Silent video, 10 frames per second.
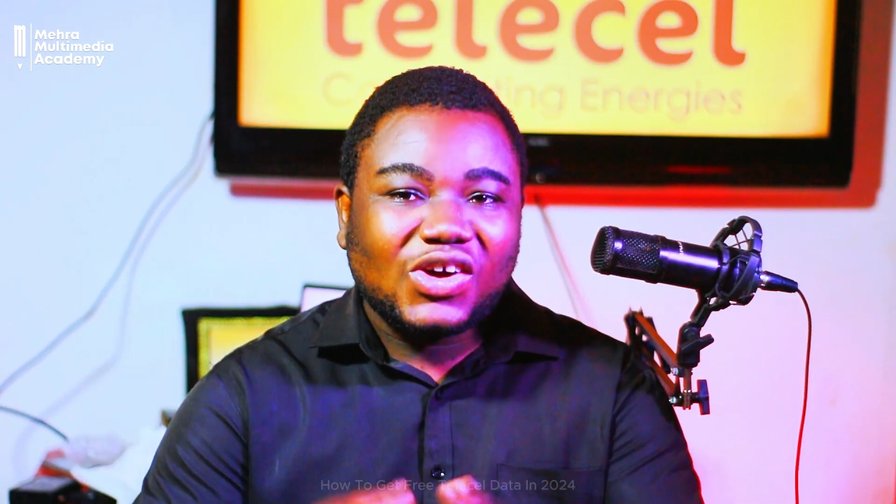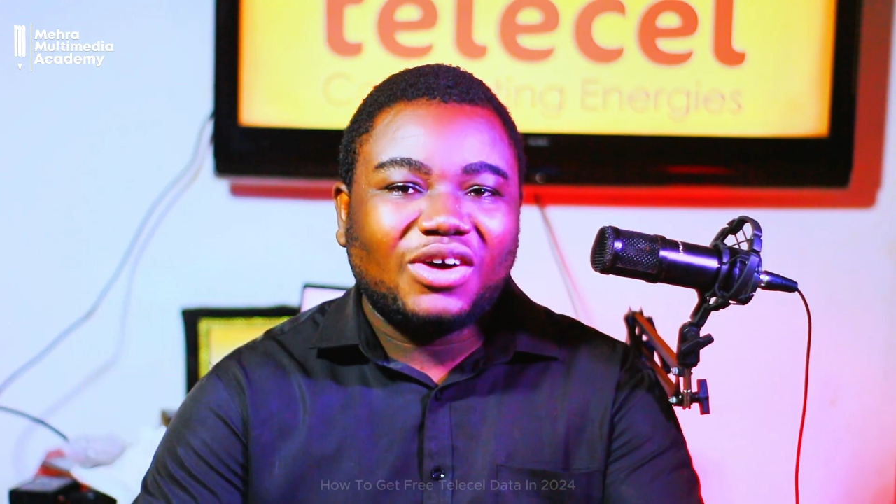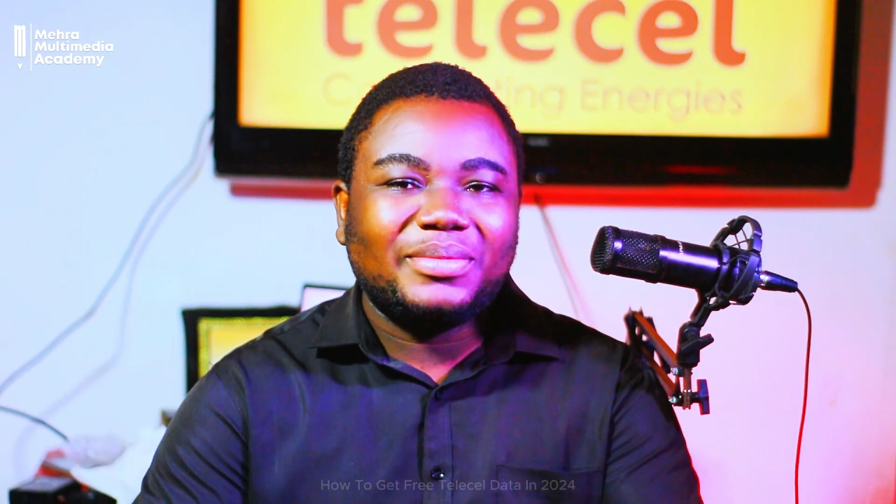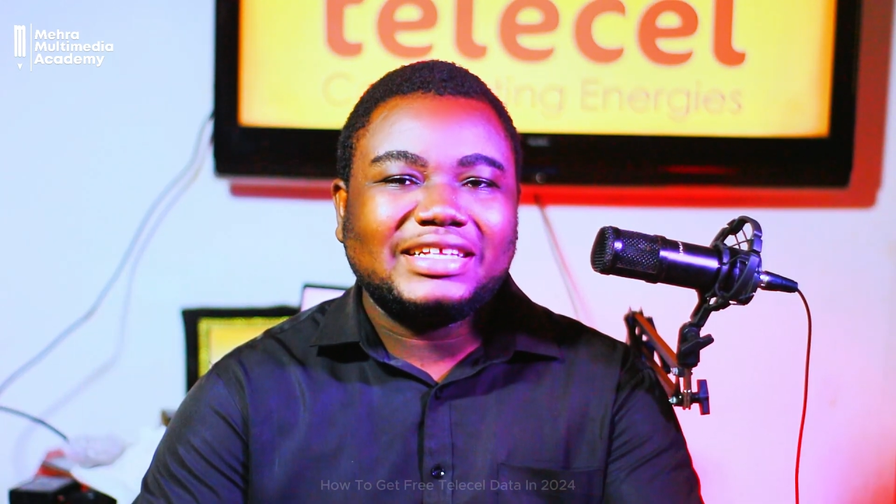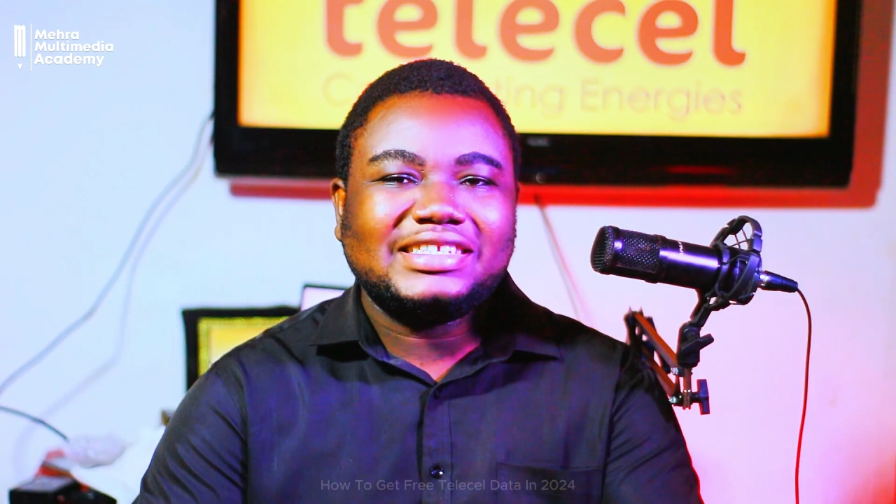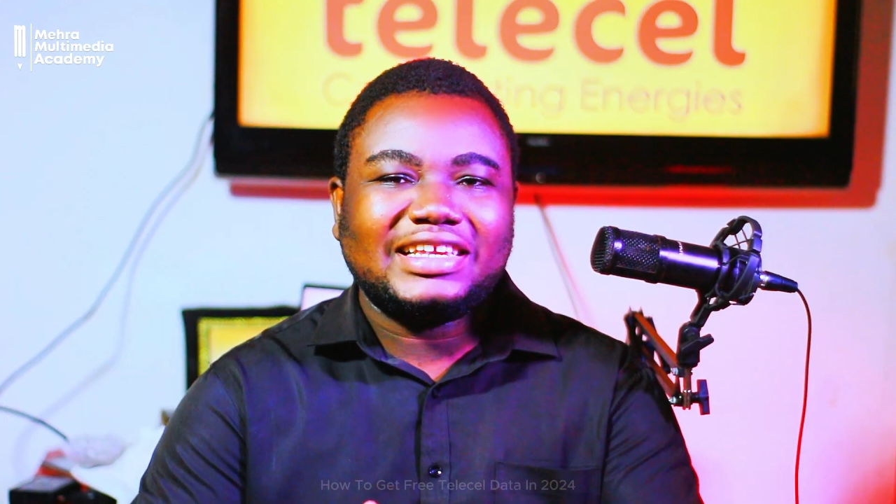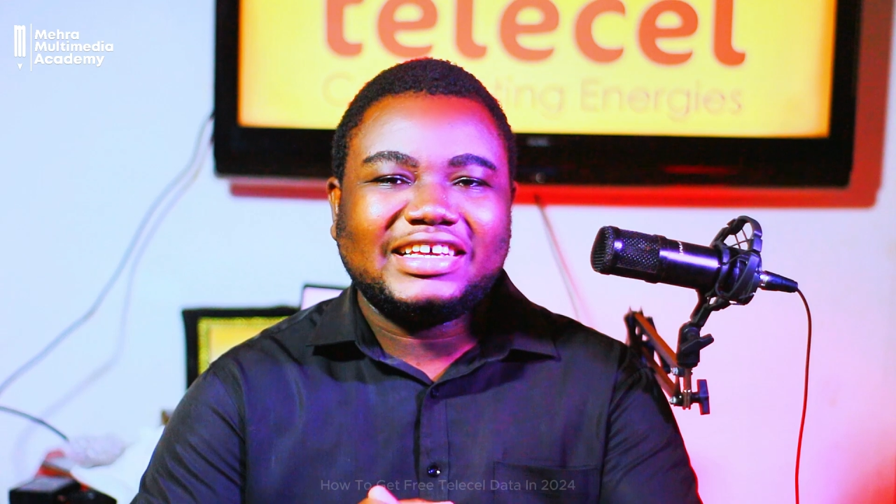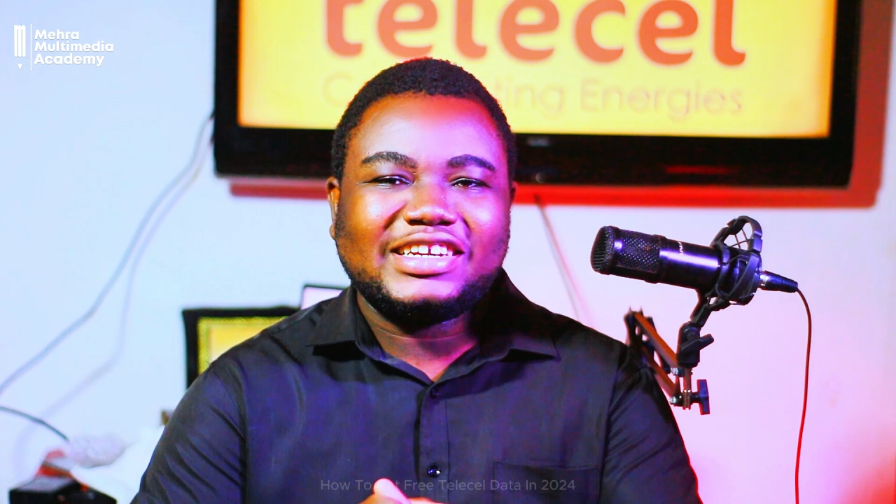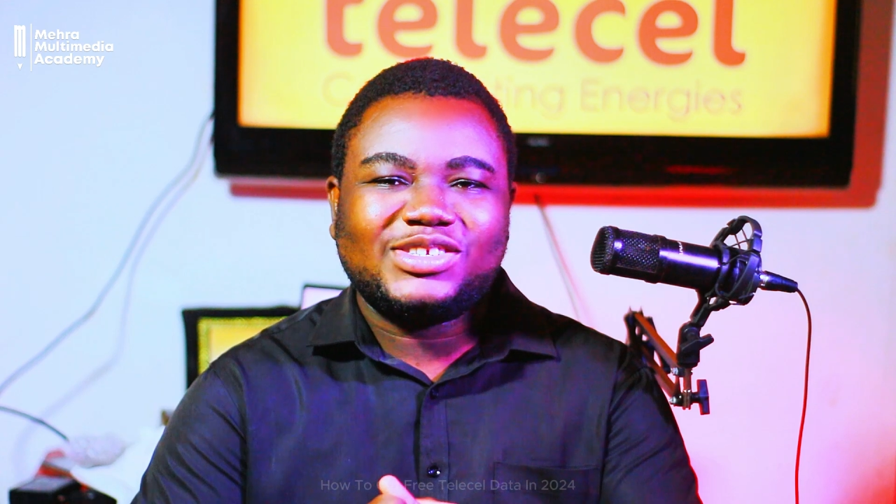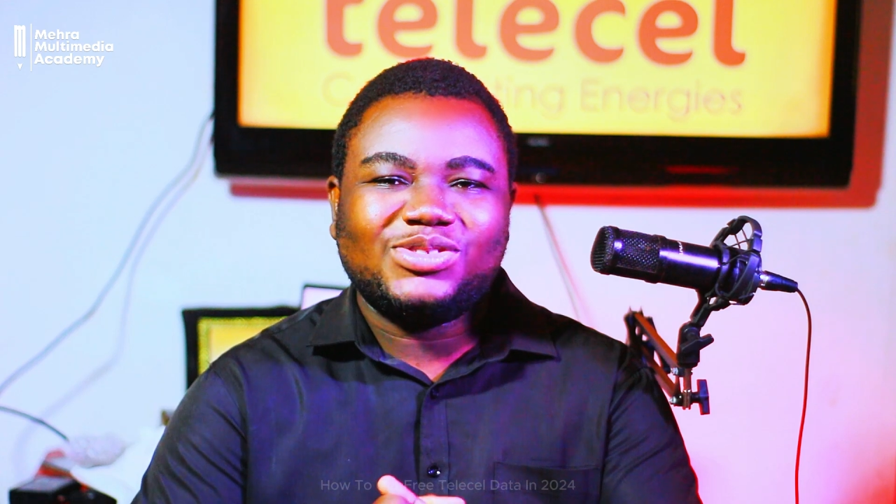comment and
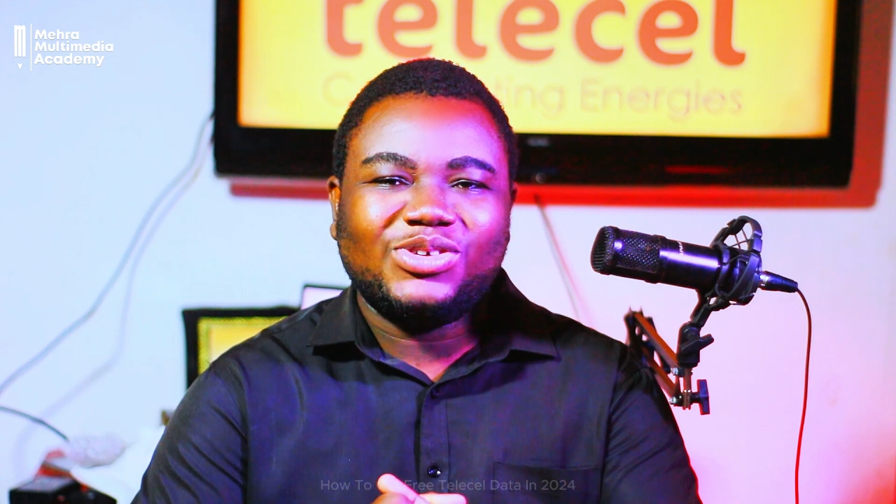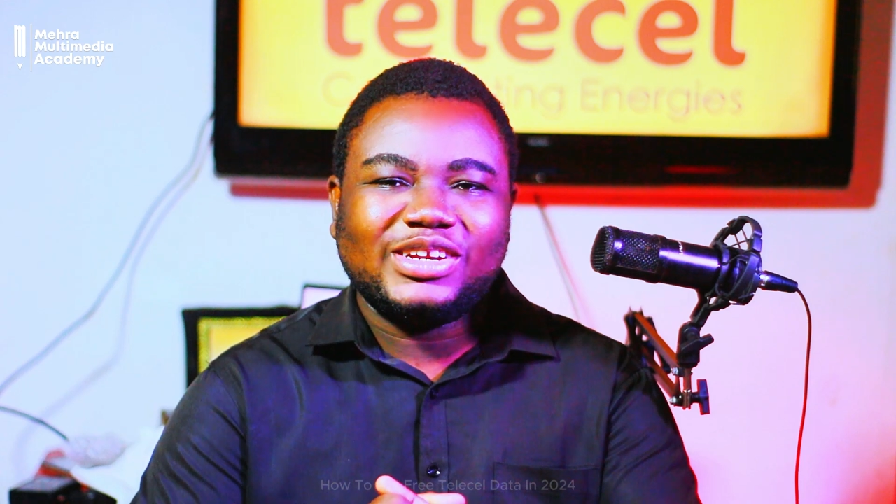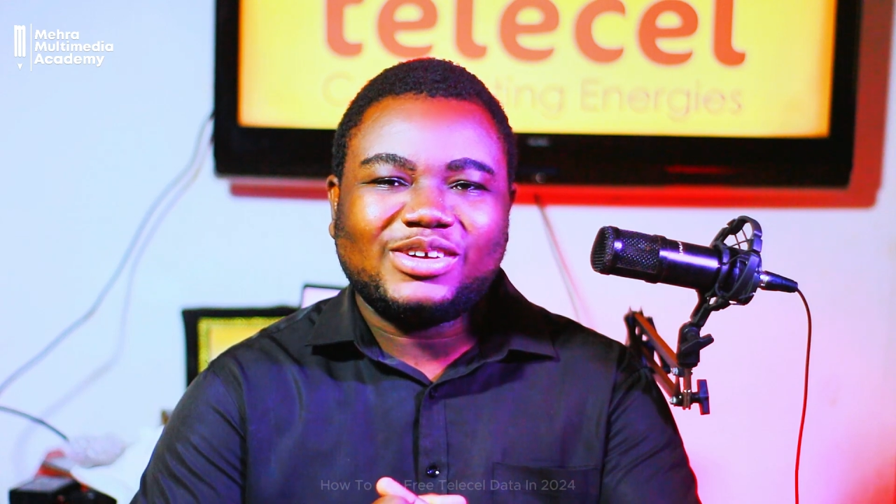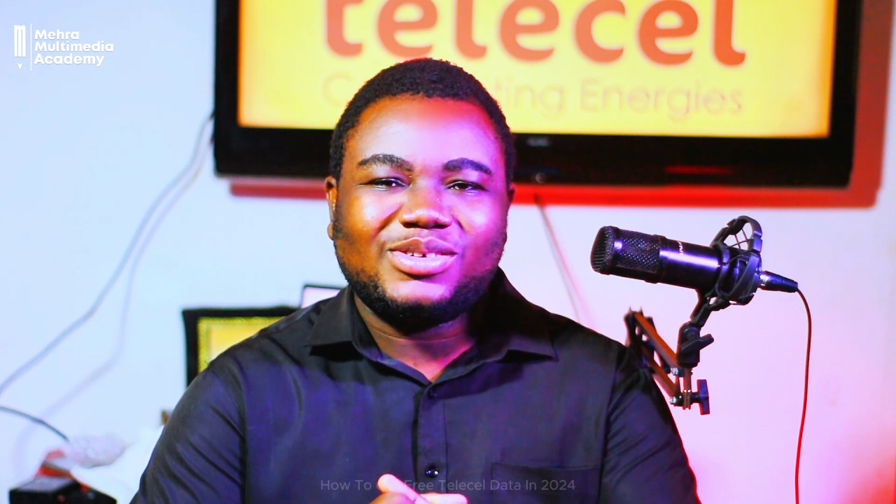let us know in the